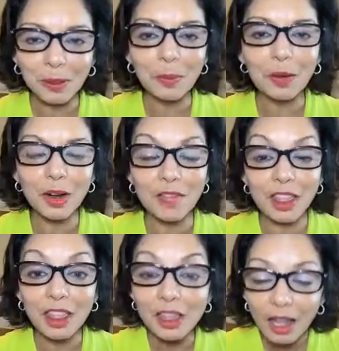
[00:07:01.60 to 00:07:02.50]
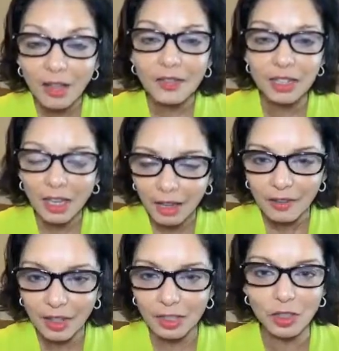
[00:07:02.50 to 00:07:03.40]
that would have loved to have
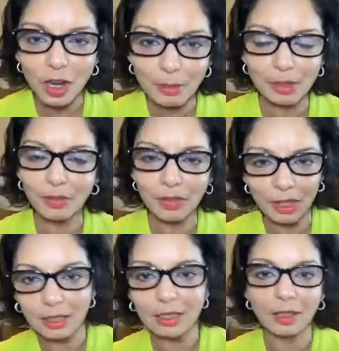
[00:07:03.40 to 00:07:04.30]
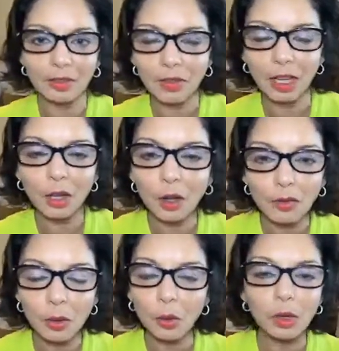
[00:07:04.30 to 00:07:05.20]
that job as a flight attendant, fly all
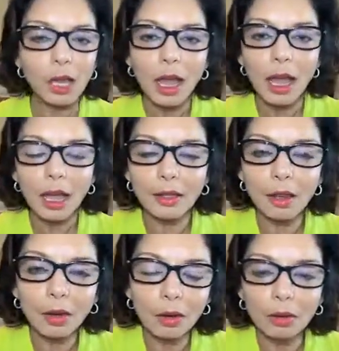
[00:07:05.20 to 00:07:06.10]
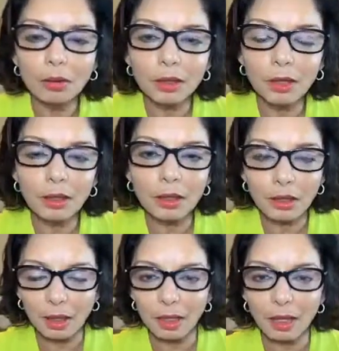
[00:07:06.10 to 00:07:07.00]
over the world. And the only
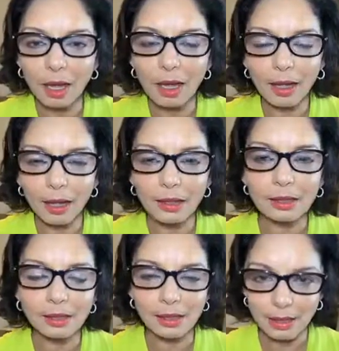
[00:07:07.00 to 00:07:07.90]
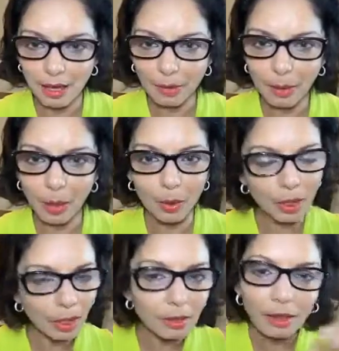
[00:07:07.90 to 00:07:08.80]
thing I had to say about
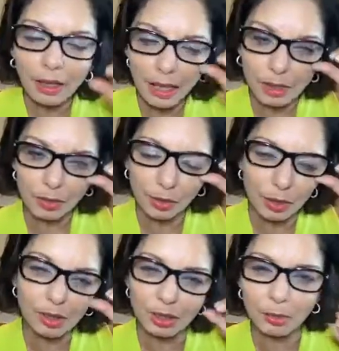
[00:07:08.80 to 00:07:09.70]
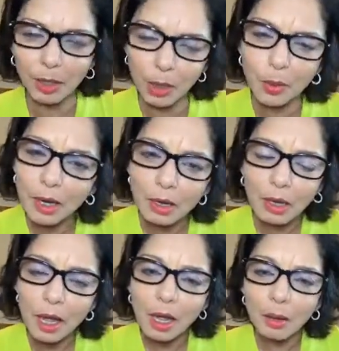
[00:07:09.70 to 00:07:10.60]
it in the last few years of my career
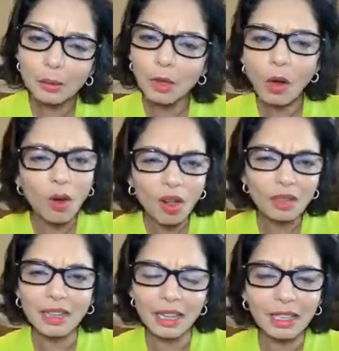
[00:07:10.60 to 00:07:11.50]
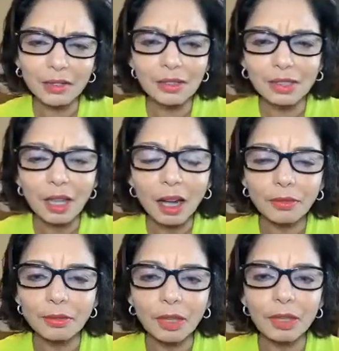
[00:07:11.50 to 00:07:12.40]
was all negative
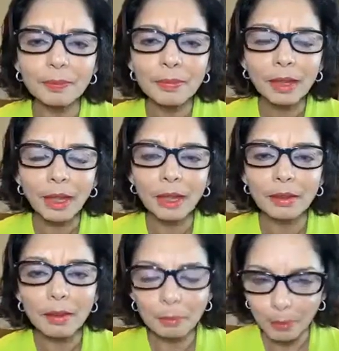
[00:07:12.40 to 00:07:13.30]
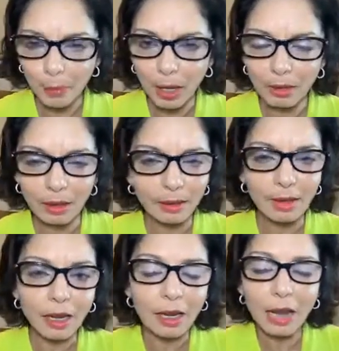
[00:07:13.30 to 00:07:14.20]
stuff, right? And
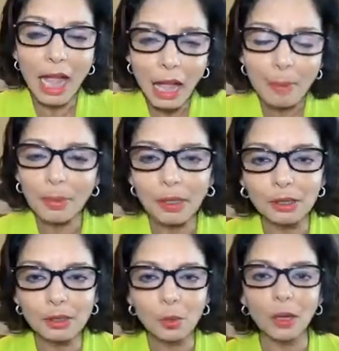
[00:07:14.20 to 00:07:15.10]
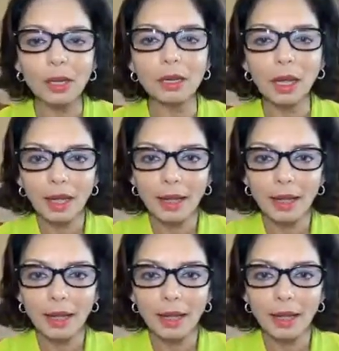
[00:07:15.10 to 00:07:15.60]
that happens when,